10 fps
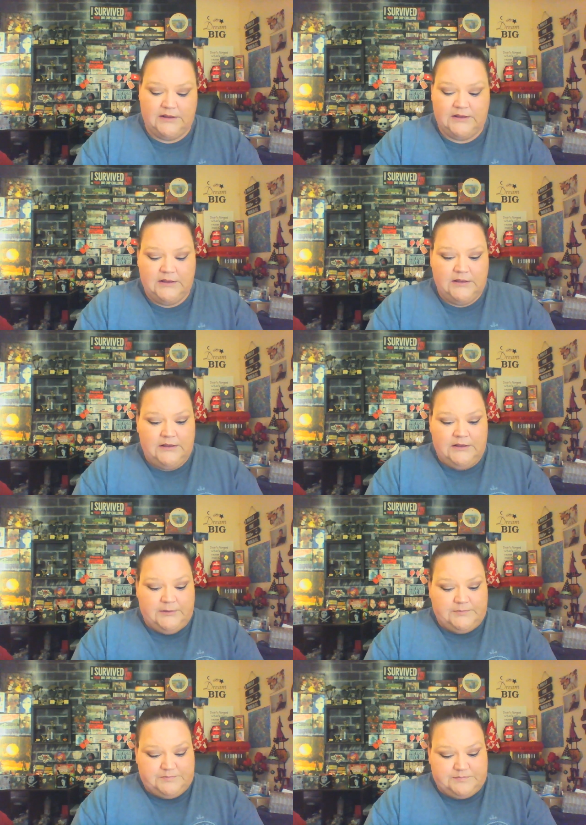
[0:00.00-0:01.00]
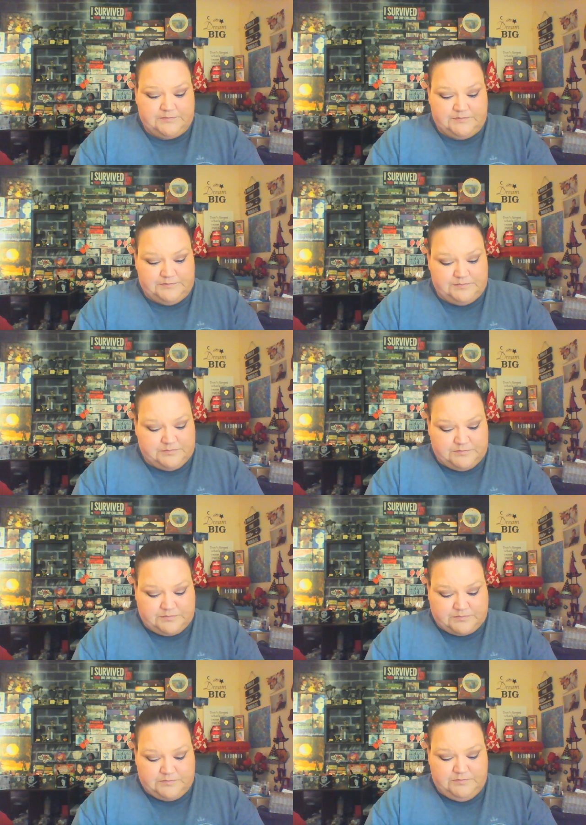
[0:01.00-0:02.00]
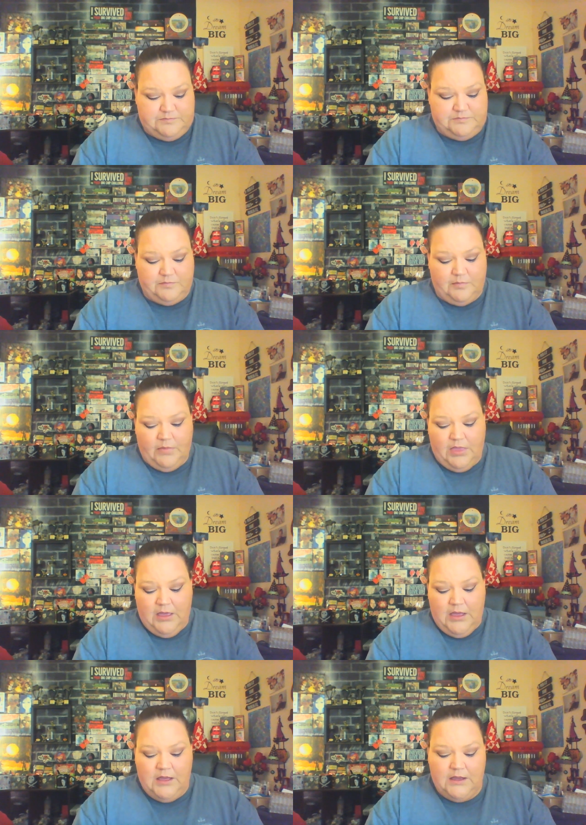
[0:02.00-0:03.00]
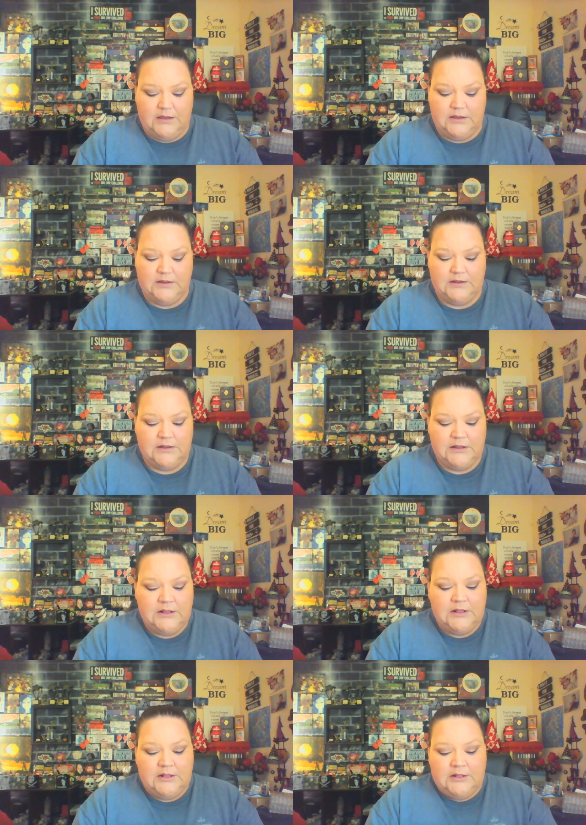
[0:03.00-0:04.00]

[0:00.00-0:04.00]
[no speech]